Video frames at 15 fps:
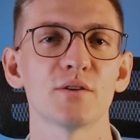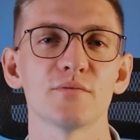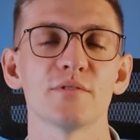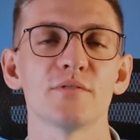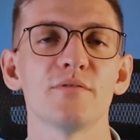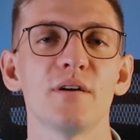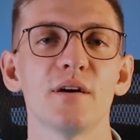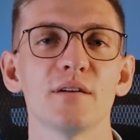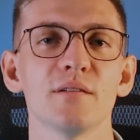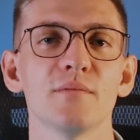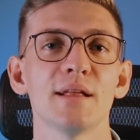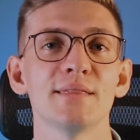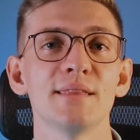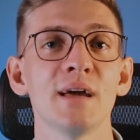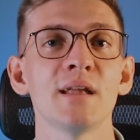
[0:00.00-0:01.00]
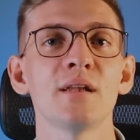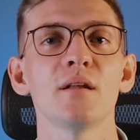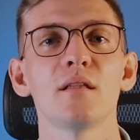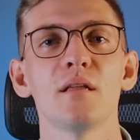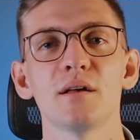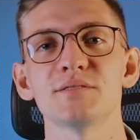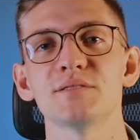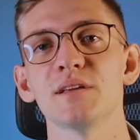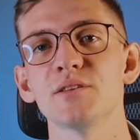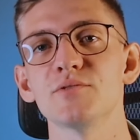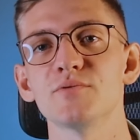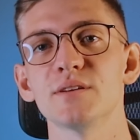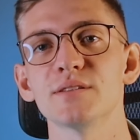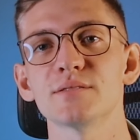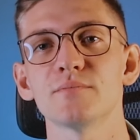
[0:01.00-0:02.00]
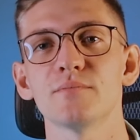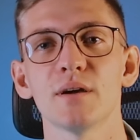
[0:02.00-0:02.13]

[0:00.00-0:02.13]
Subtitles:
of the funnel, and then lost interest.